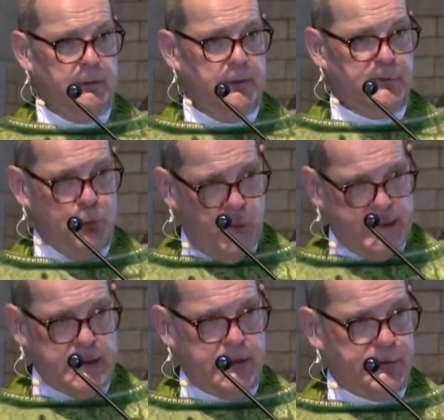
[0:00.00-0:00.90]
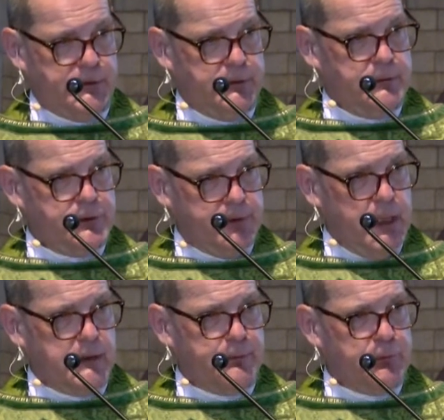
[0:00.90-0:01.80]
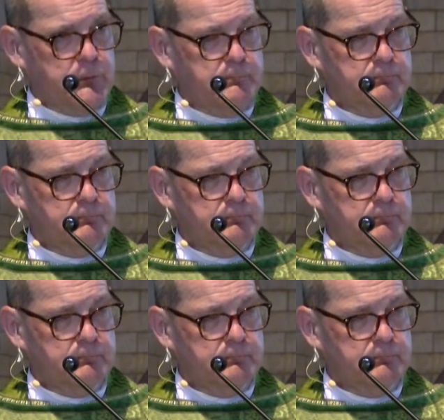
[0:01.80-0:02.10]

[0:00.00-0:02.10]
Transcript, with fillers: is witness to the gospel.